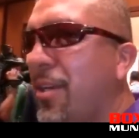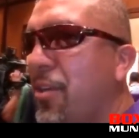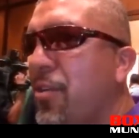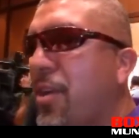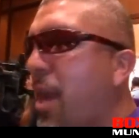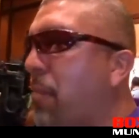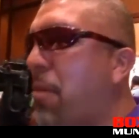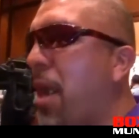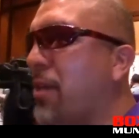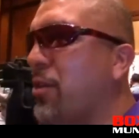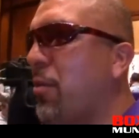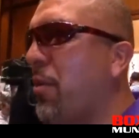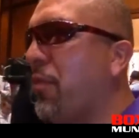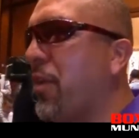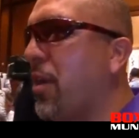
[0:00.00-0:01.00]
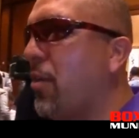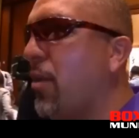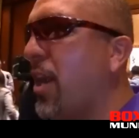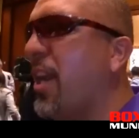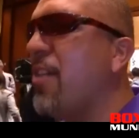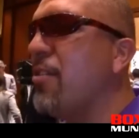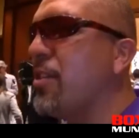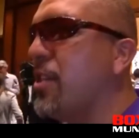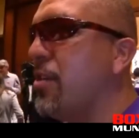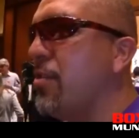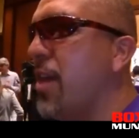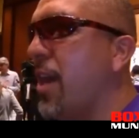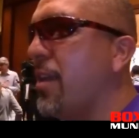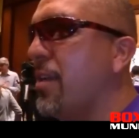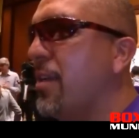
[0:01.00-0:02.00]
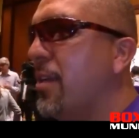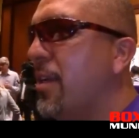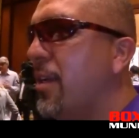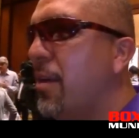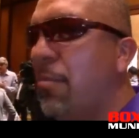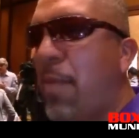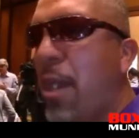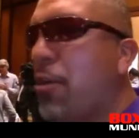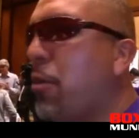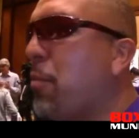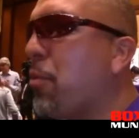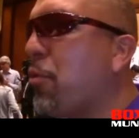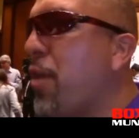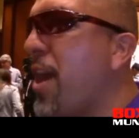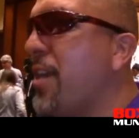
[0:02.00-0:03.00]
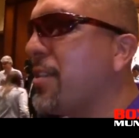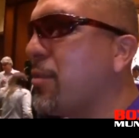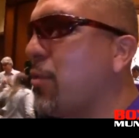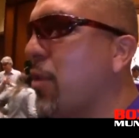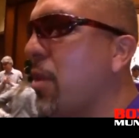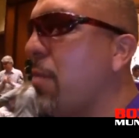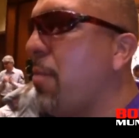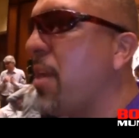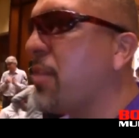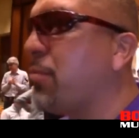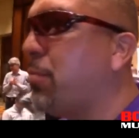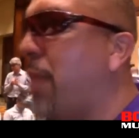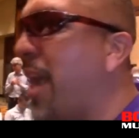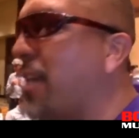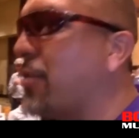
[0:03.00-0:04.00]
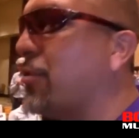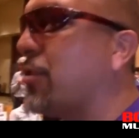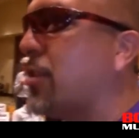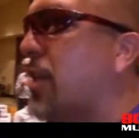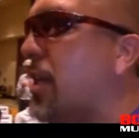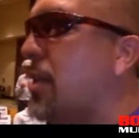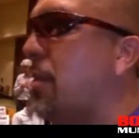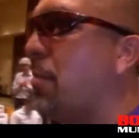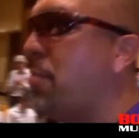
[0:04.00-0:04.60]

You can't box Omar Figueroa, I guarantee you that. Michael Perez, one of the best boxers in the